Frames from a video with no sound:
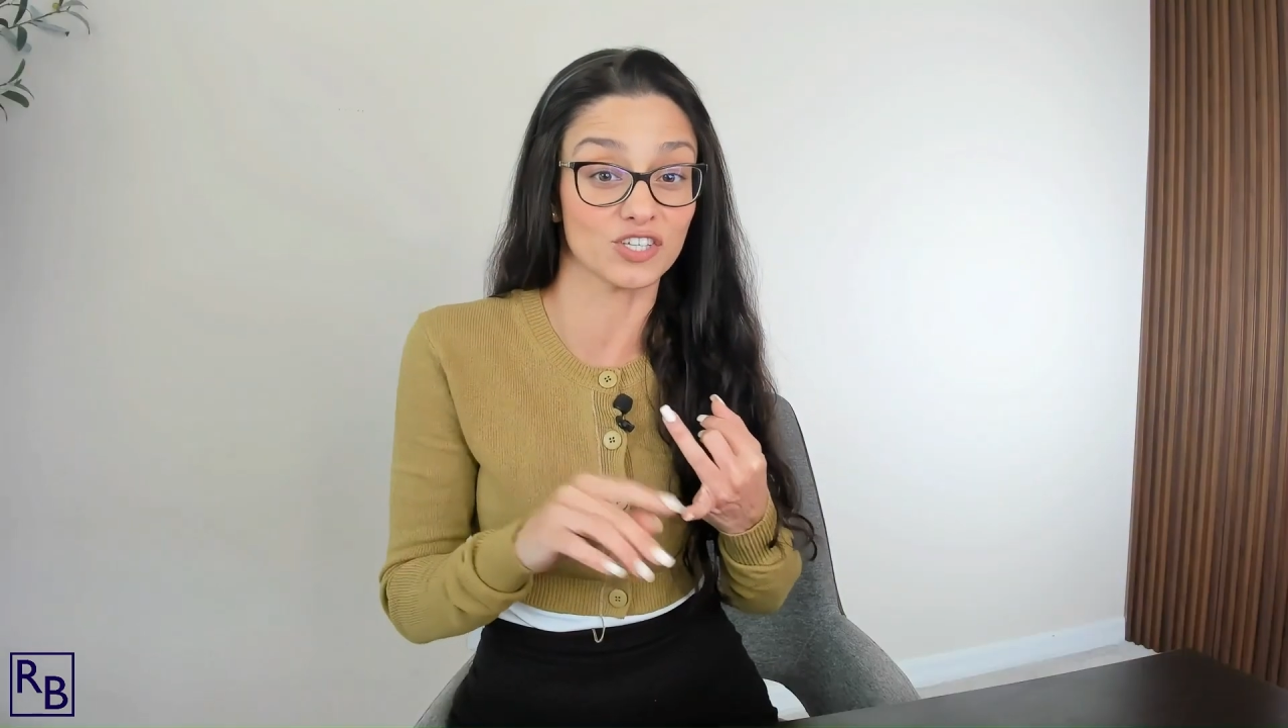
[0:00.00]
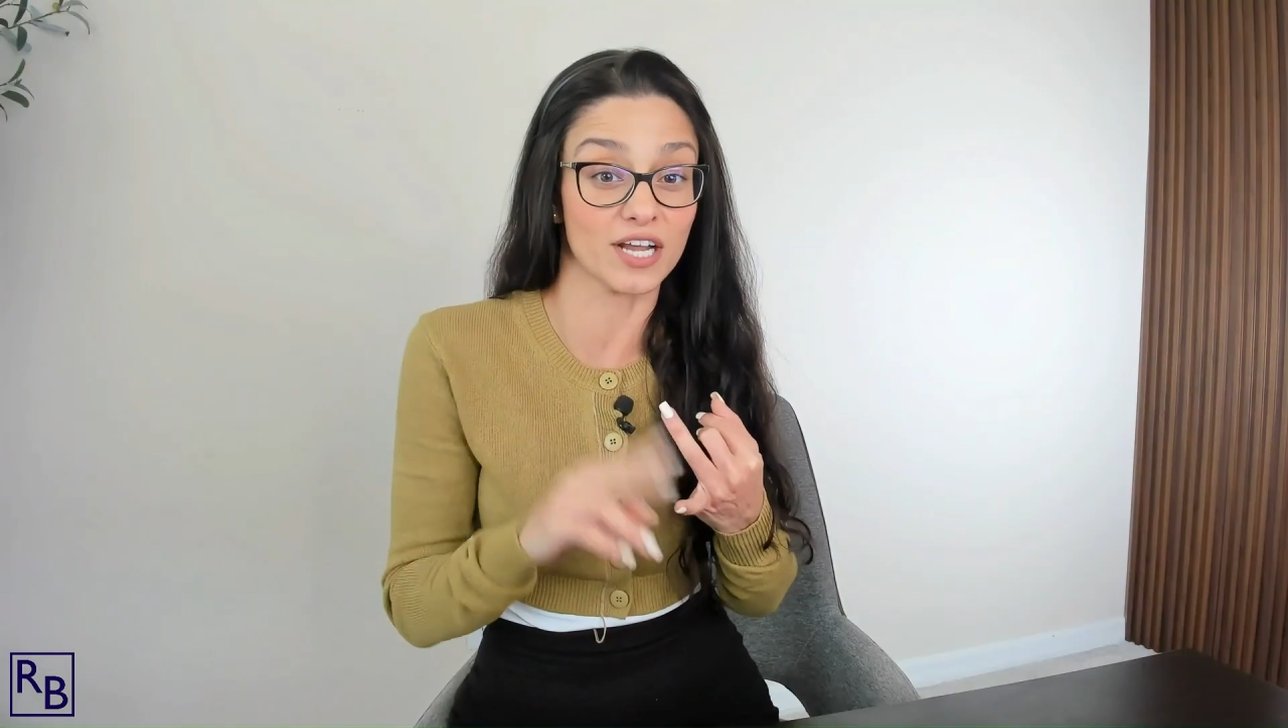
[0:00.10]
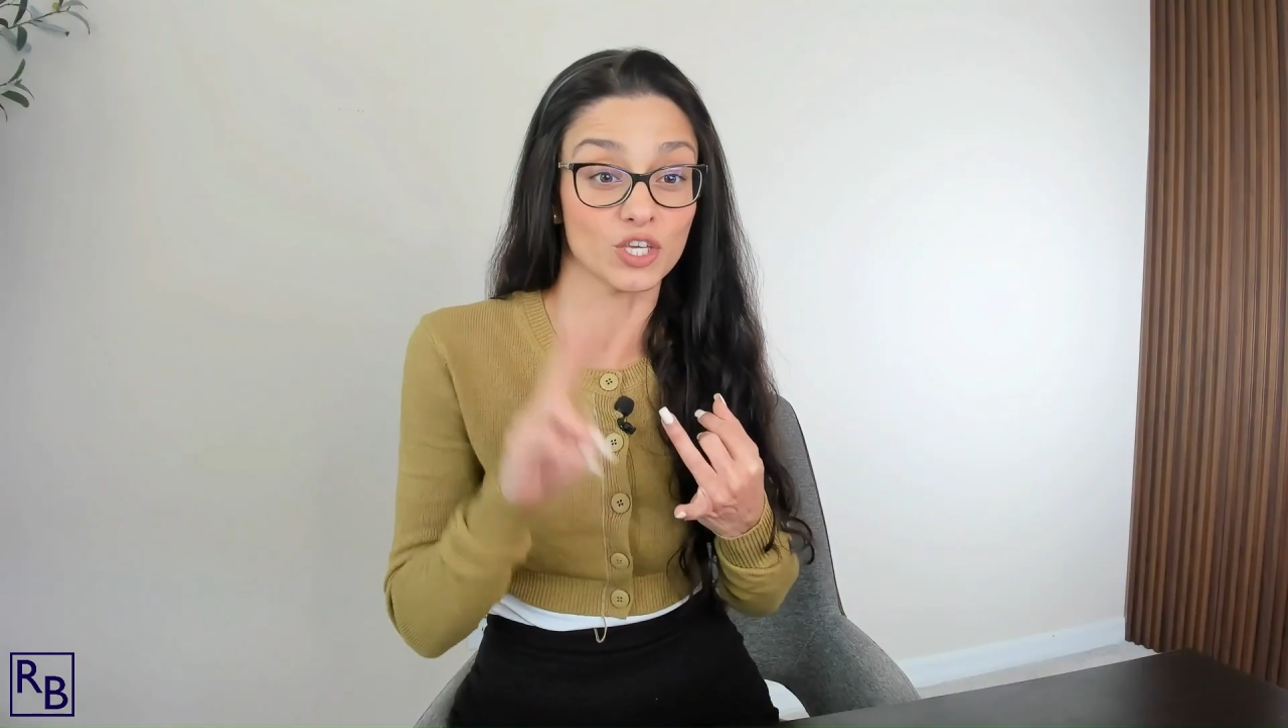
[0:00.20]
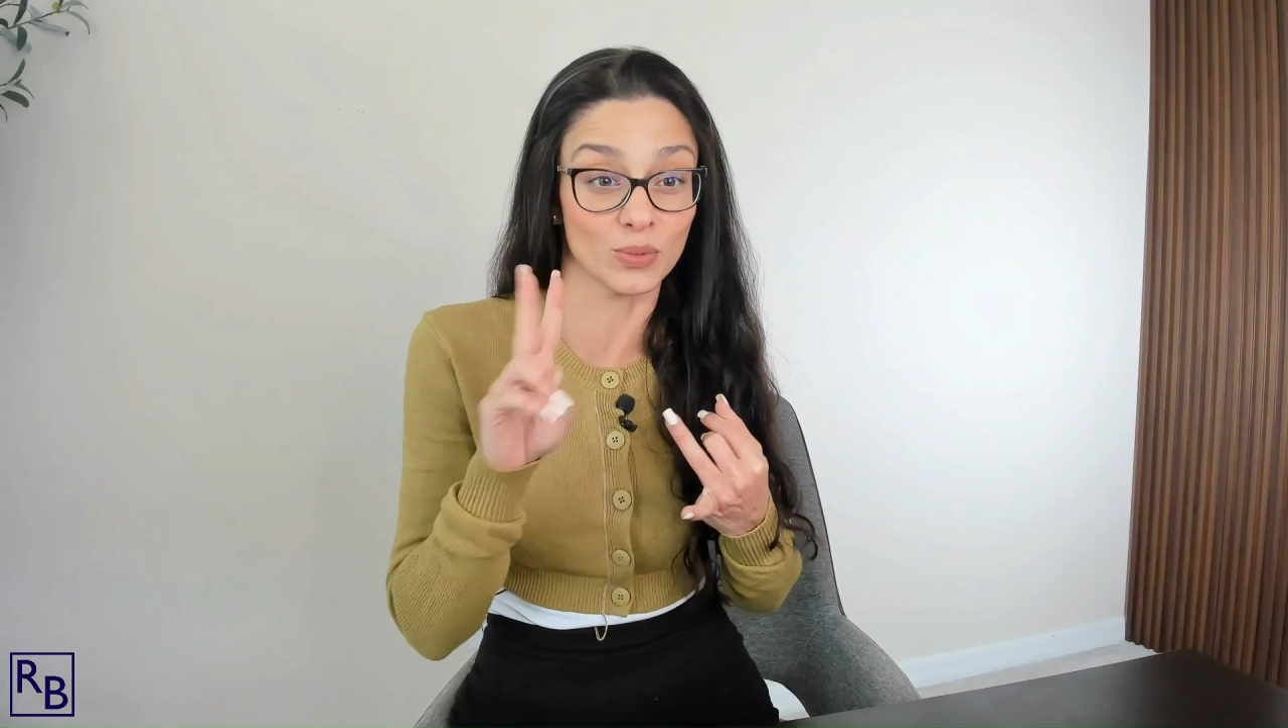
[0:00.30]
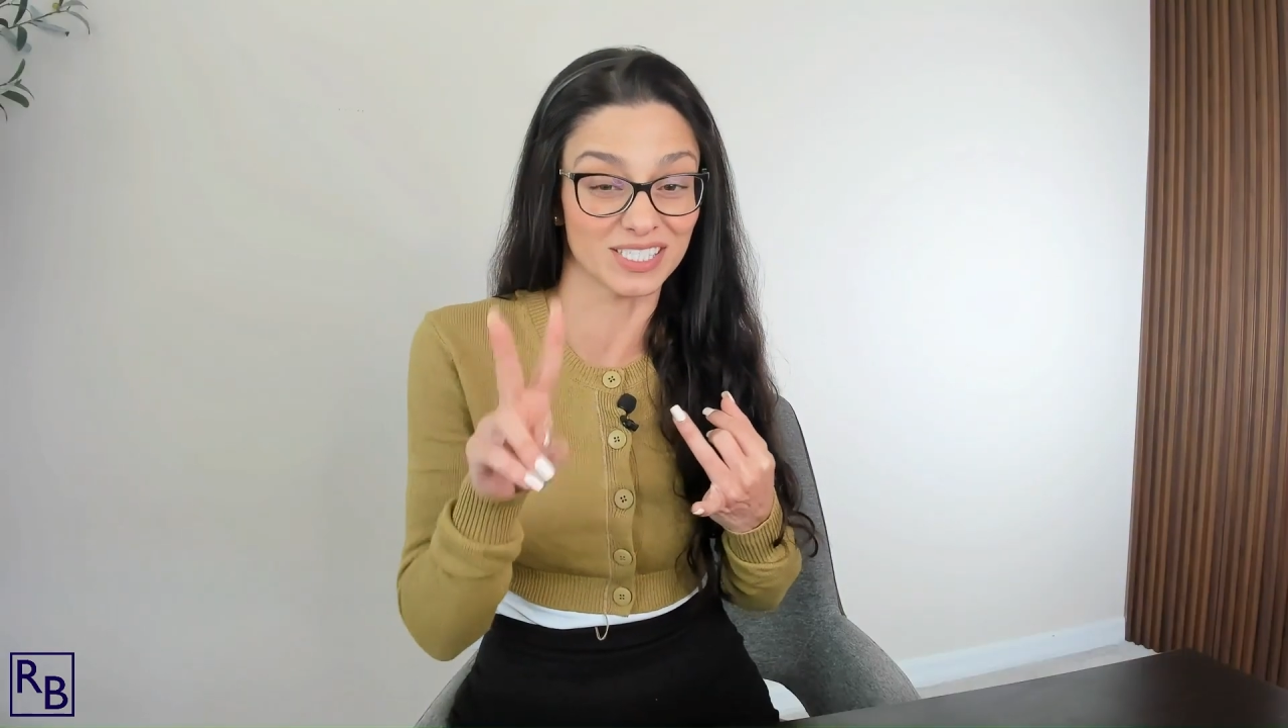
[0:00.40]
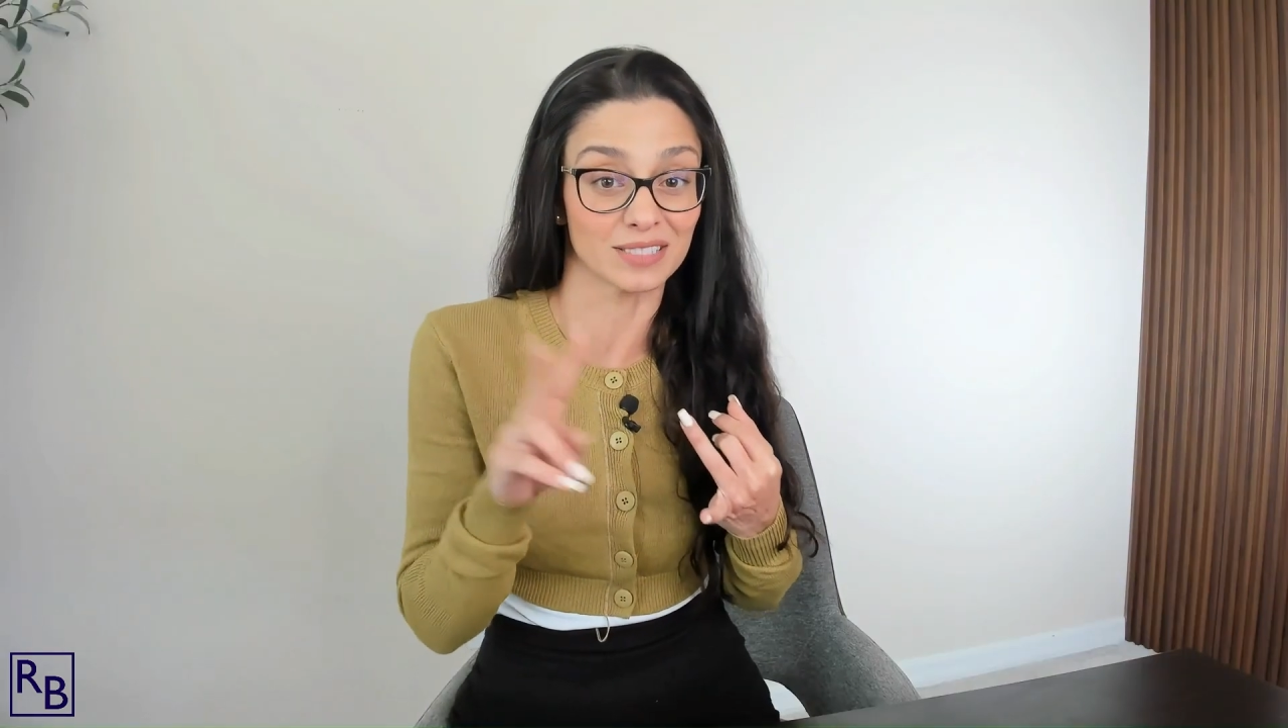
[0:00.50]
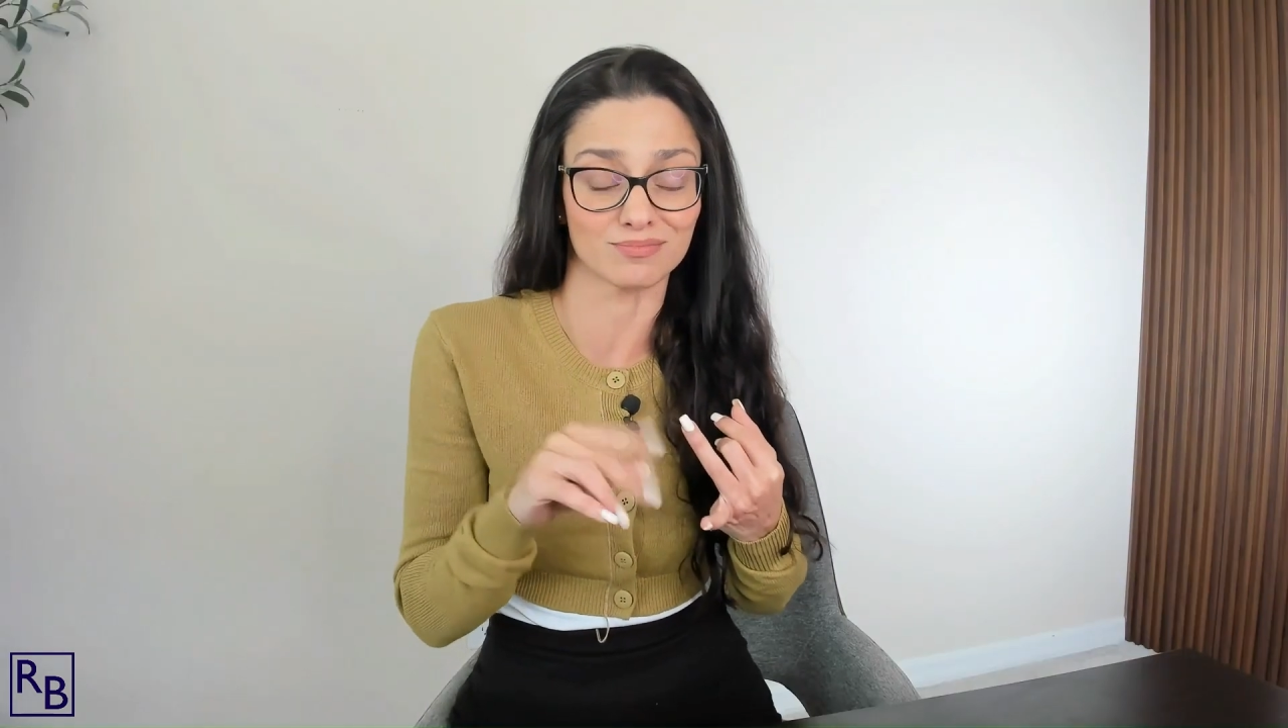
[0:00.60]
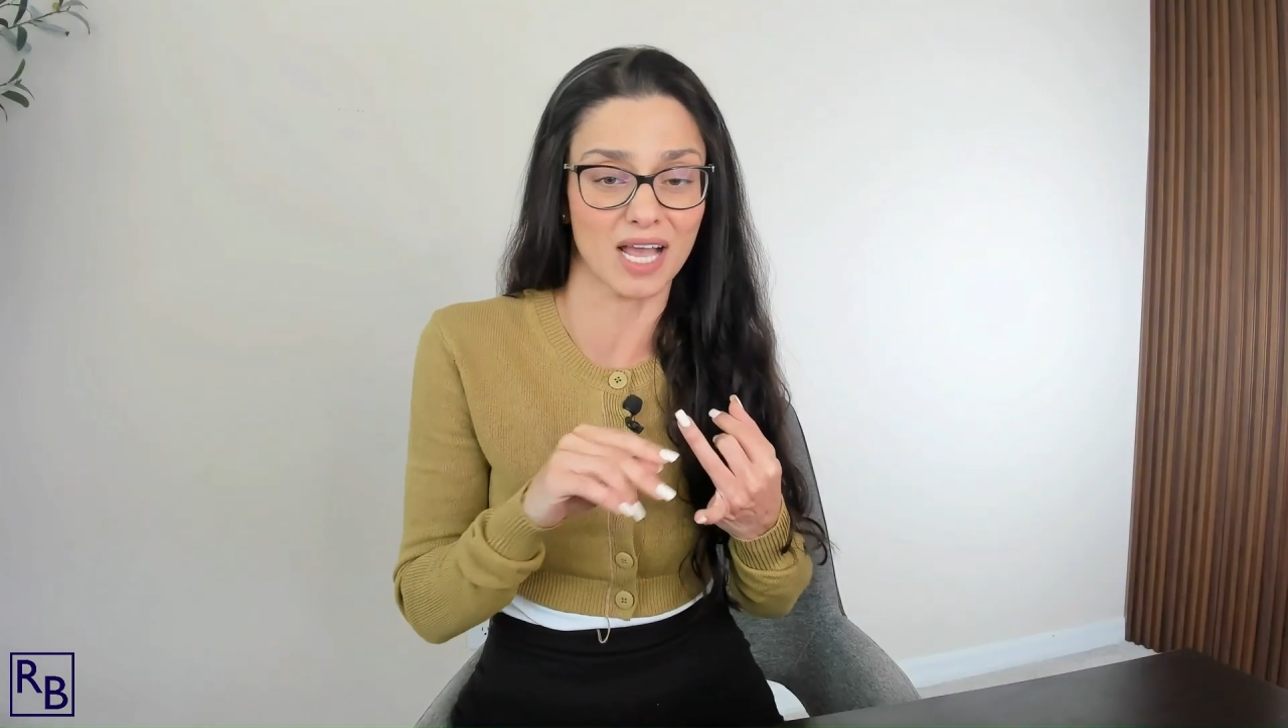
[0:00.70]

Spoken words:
track you in